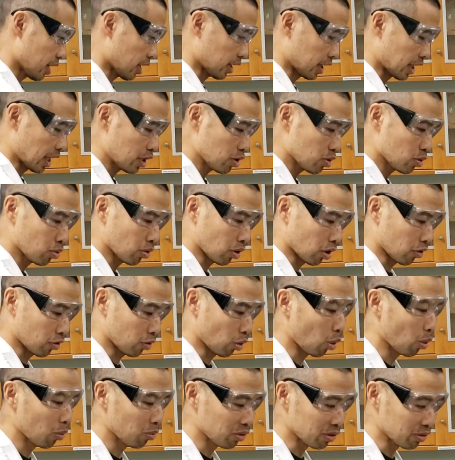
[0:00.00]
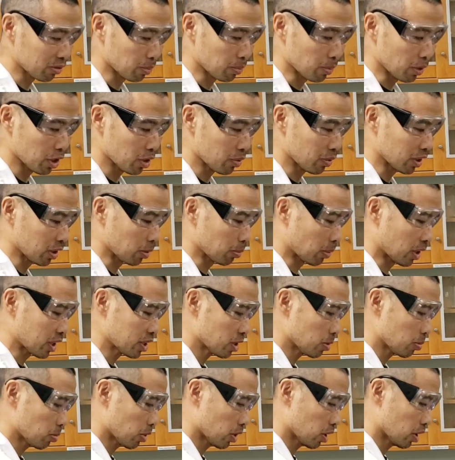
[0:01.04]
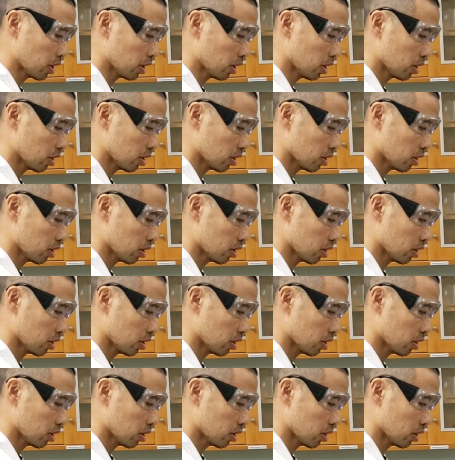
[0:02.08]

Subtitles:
Okay, you are hopefully familiar with the Bunsen burner.